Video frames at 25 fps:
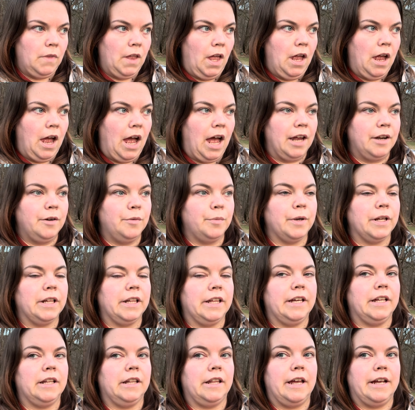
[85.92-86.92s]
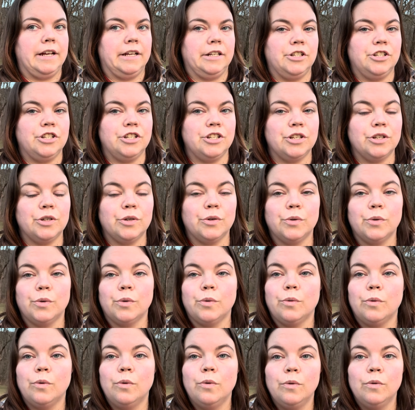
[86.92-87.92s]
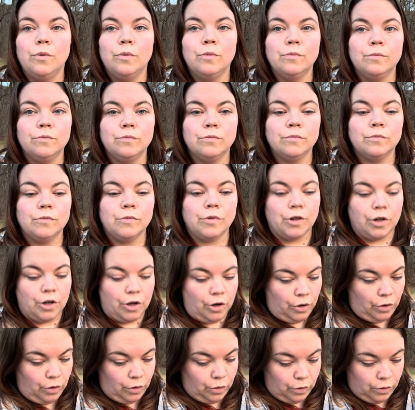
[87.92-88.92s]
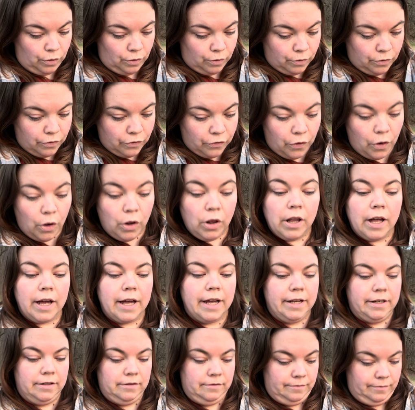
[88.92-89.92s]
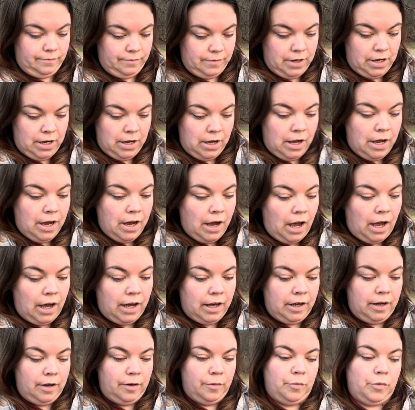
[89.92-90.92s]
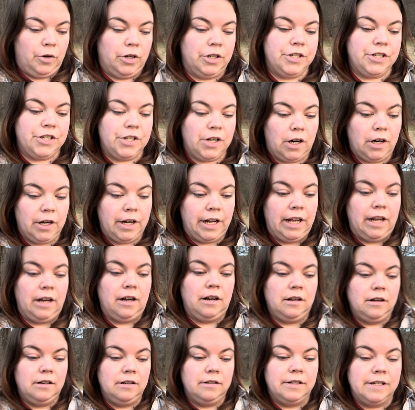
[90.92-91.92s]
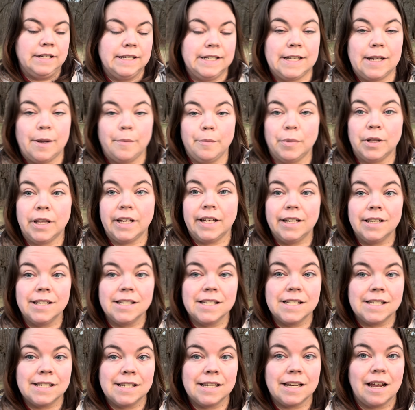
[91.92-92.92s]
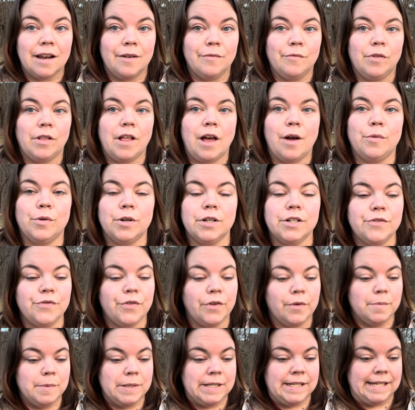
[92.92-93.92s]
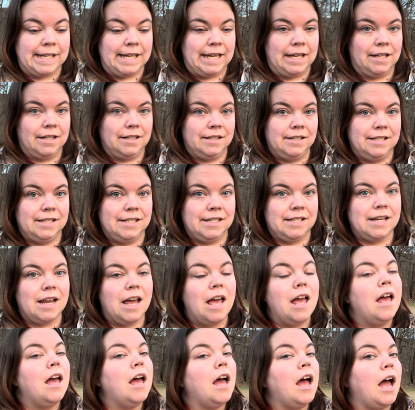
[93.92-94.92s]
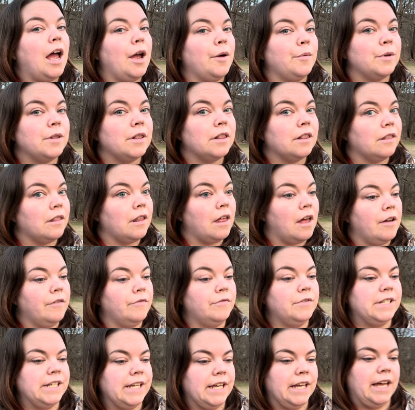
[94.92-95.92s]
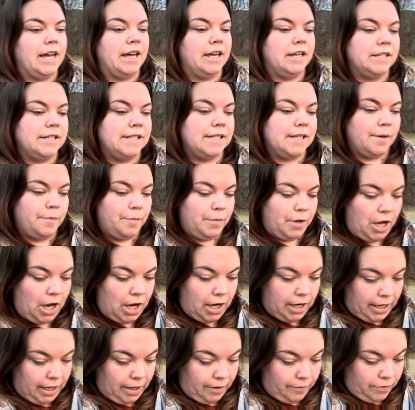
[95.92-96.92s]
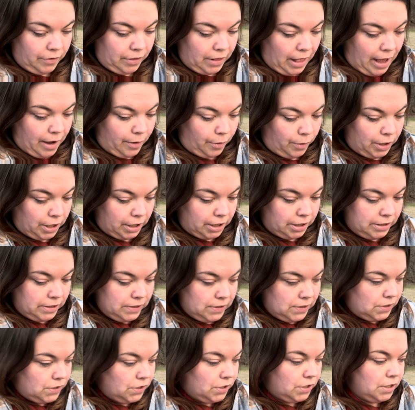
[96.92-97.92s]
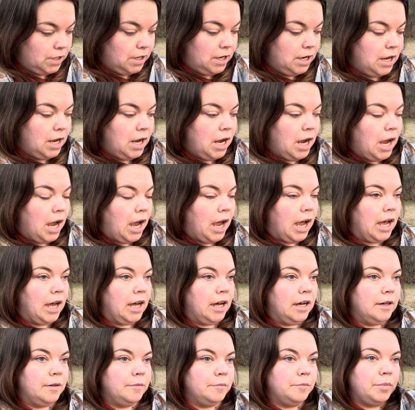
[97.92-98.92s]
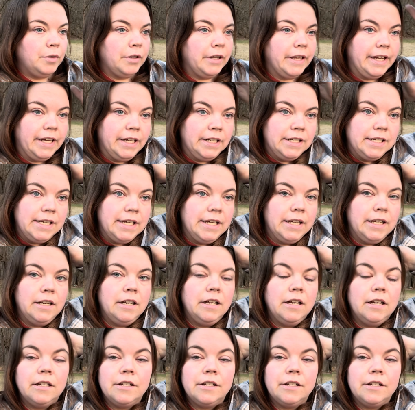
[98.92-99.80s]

I'd really like to go full on. We're starting some plants and flowers from seeds. I would love to get some cutting flowers planted.